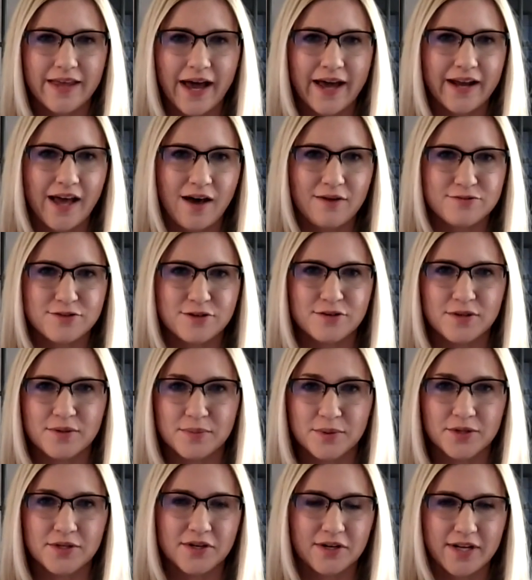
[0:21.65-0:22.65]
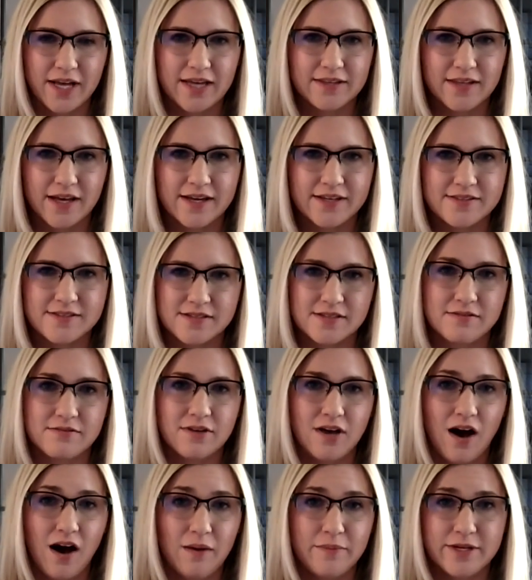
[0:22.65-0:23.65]
after the Bullard headlines
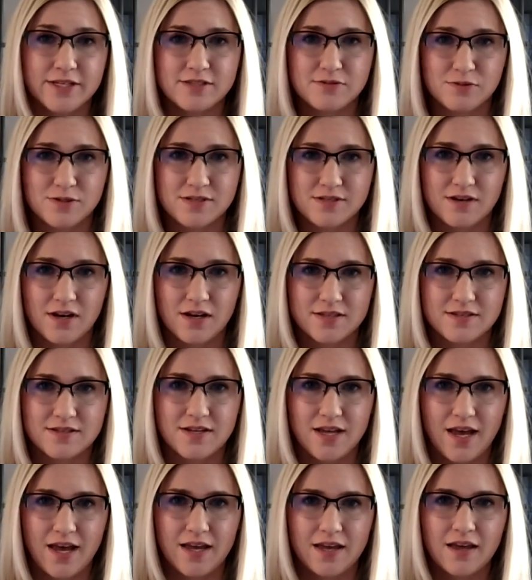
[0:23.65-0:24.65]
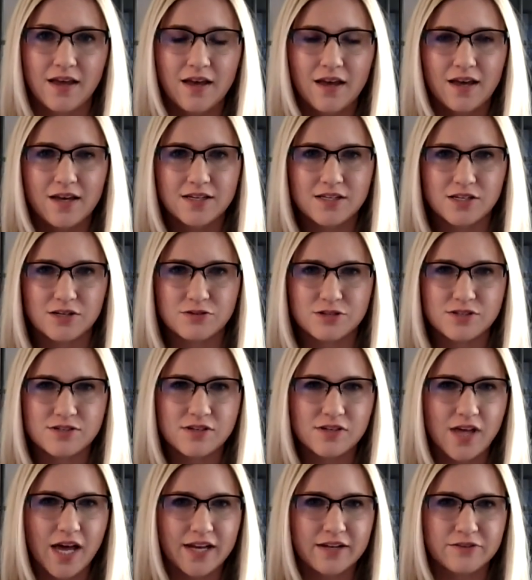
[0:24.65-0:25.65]
and comments we saw today. You know,
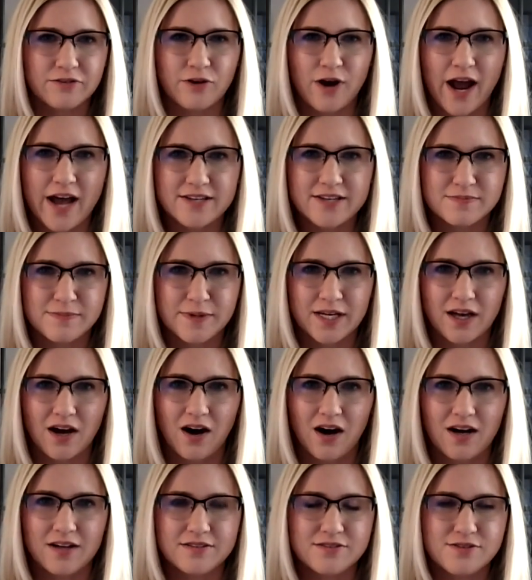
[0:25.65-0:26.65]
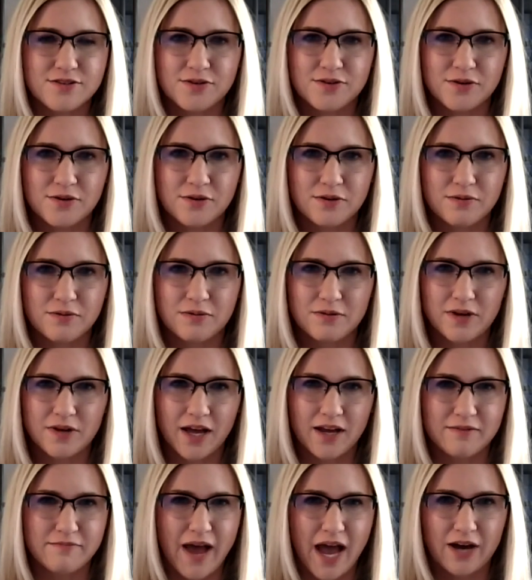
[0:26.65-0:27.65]
just a lot of grasping onto
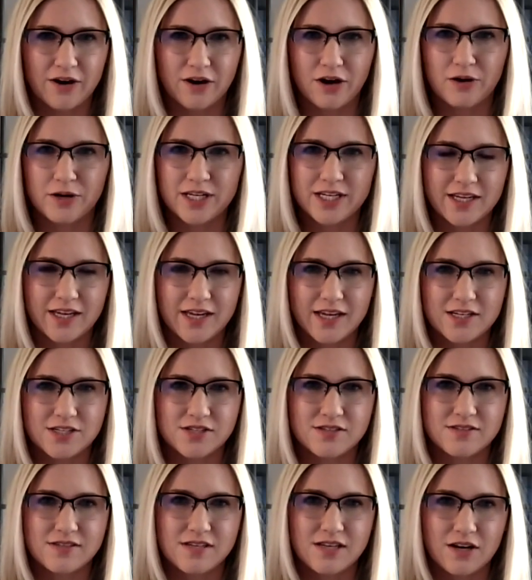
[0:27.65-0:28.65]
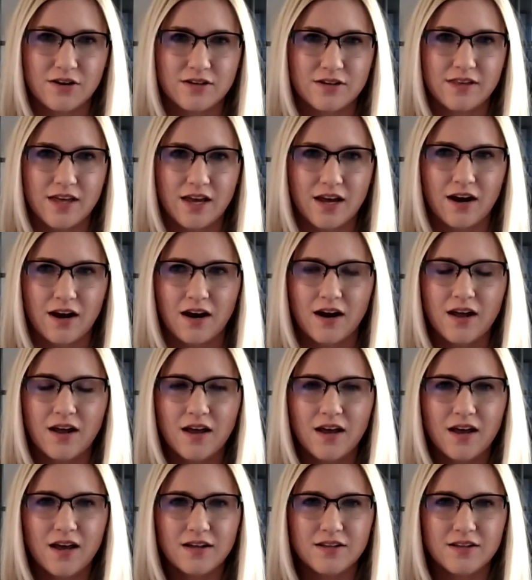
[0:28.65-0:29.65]
kind of macro indications here and there.
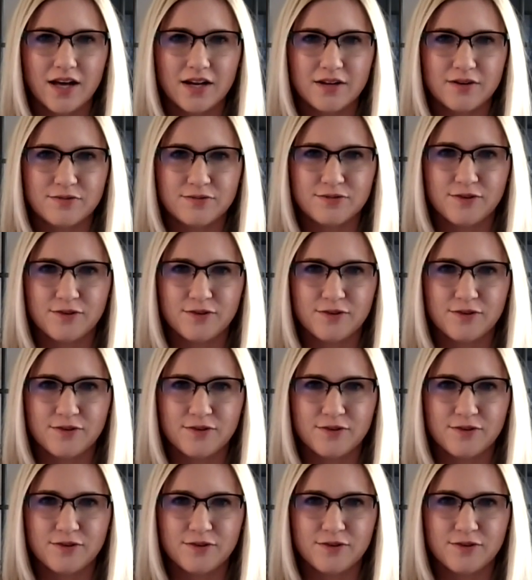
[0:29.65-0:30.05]
A lot